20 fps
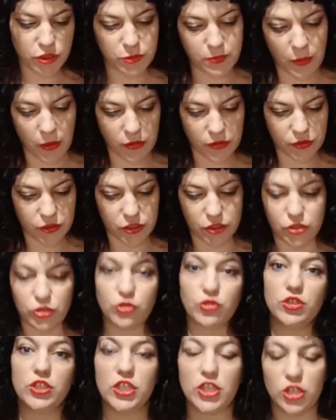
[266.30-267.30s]
response
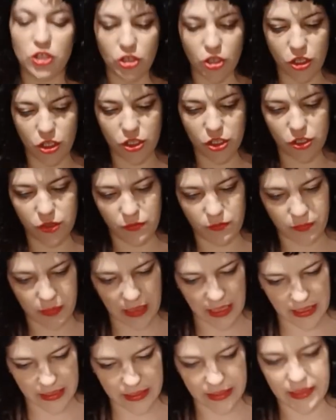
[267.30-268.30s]
to the
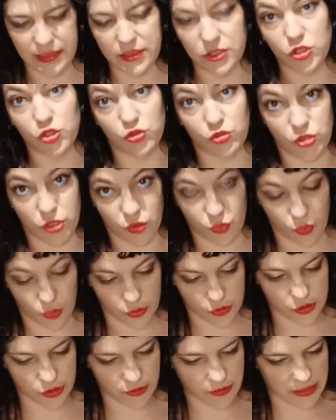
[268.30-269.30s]
non-compliance to the
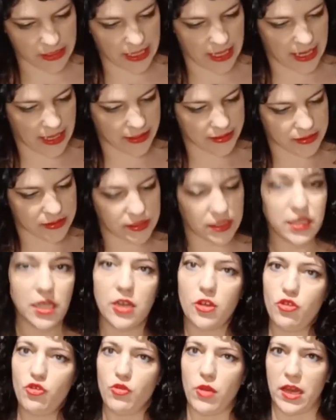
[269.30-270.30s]
Quartering Act
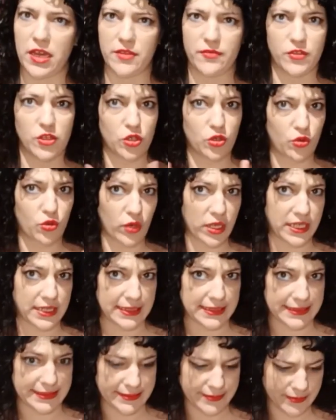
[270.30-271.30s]
arrived
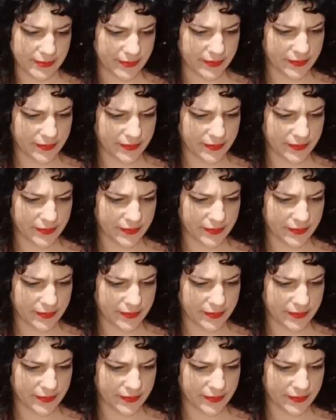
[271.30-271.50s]
quickly.